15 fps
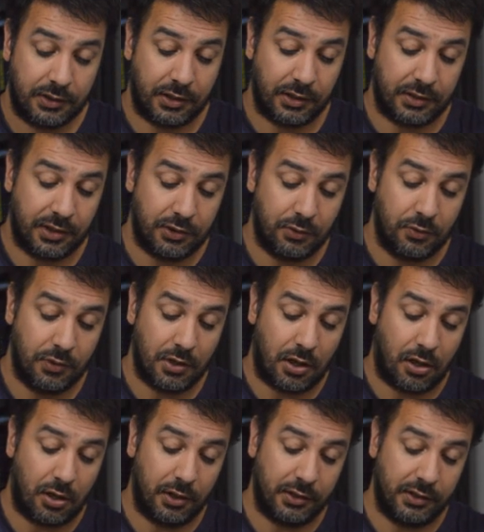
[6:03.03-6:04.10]
continuing
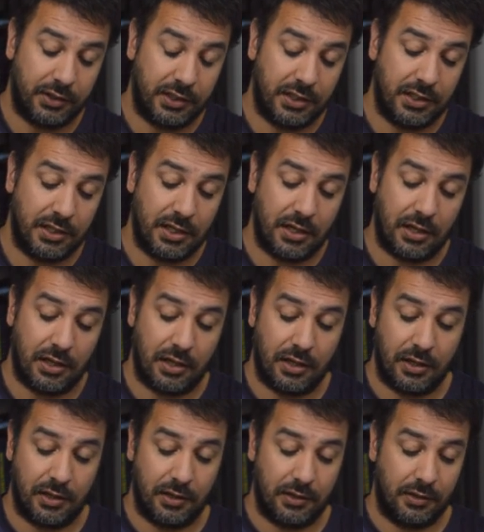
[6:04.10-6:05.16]
on the
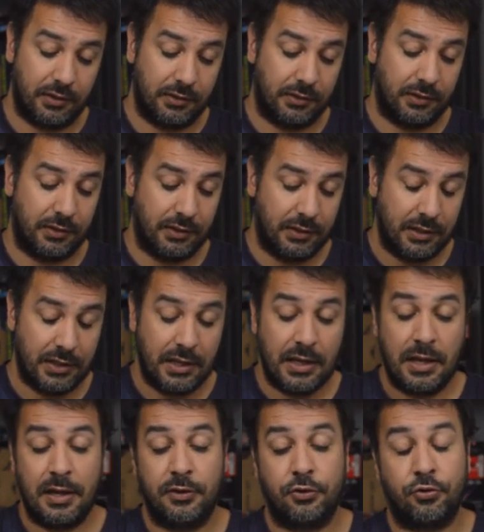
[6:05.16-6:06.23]
uh,
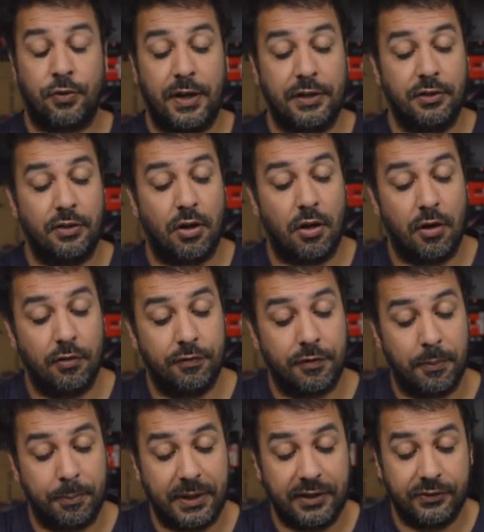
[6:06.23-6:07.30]
trend of
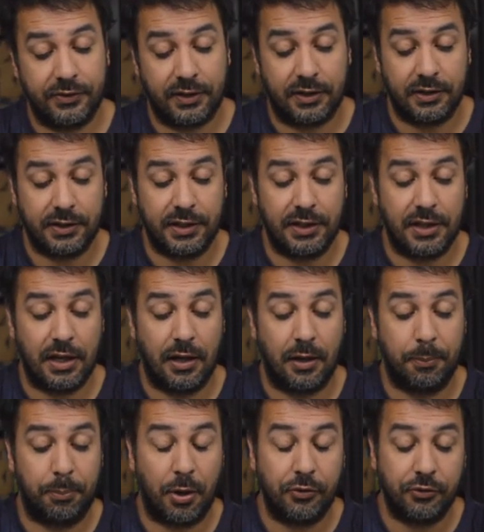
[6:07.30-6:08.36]
basically
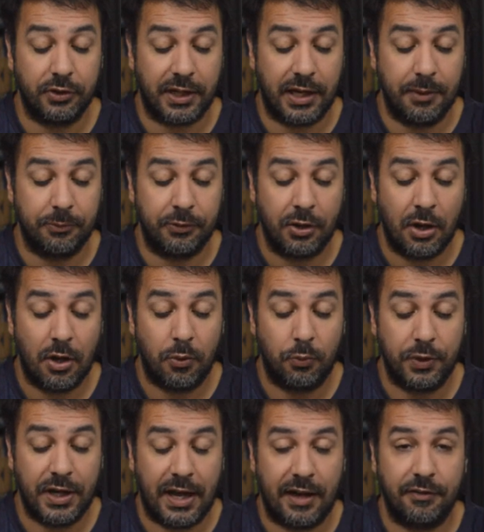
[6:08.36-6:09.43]
uh, puzzle games,
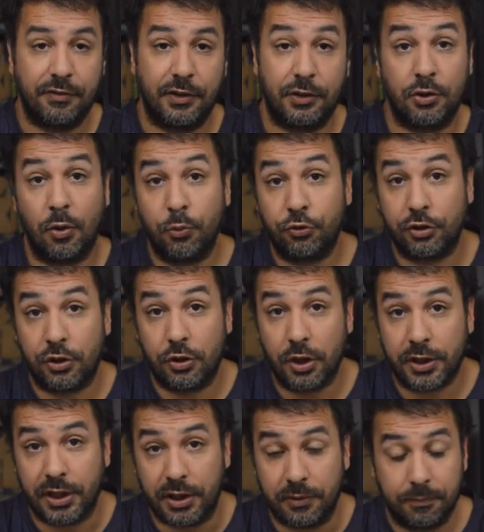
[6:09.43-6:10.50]
we have Yoshi
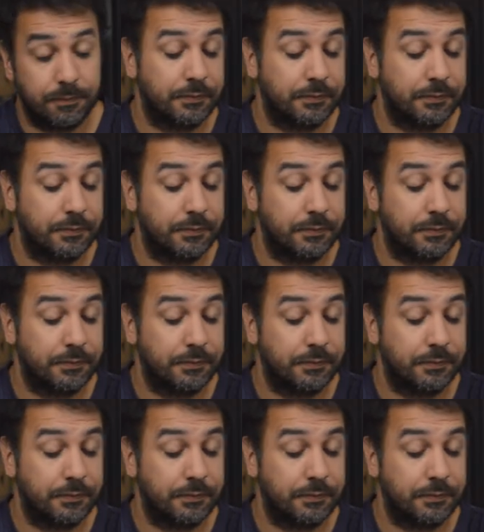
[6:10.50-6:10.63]
Cookie.